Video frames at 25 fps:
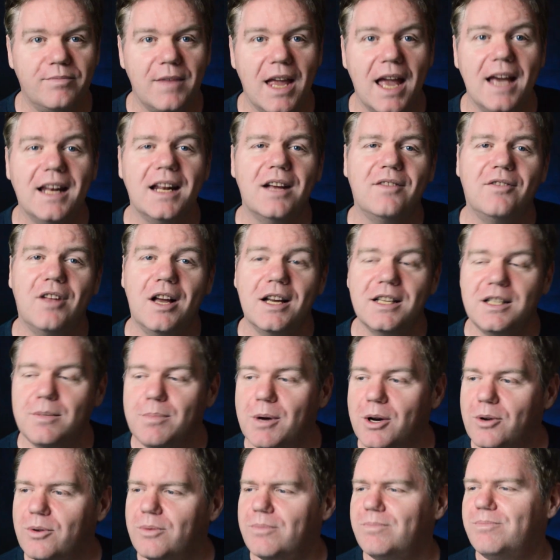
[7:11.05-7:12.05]
And I've lost
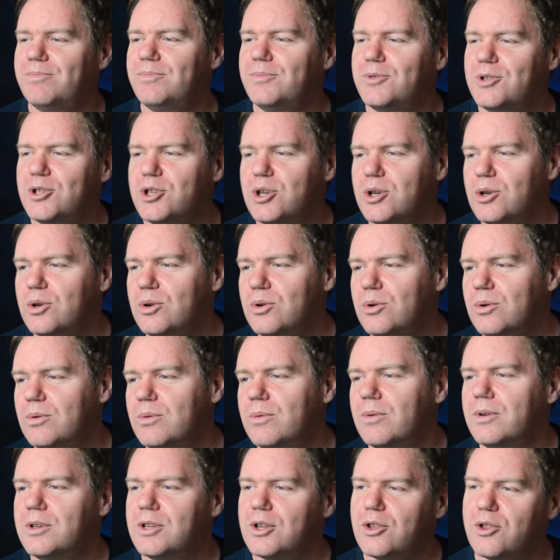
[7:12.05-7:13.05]
about
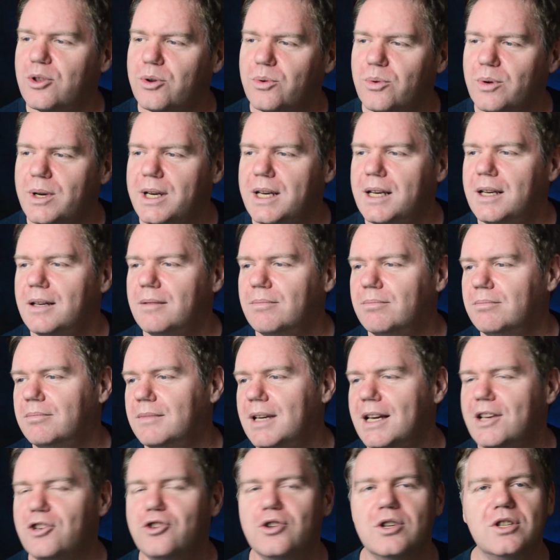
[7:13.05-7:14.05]
2 to 3
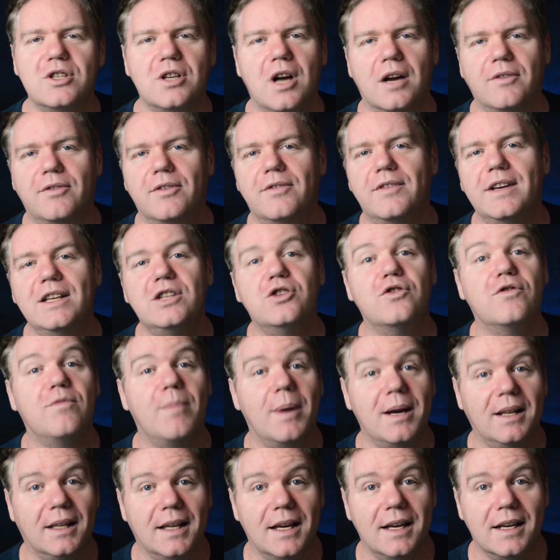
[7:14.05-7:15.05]
inches off of each of
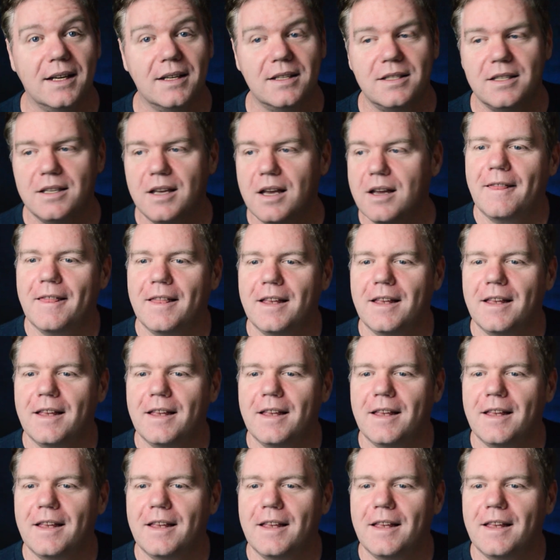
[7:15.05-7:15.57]
my legs.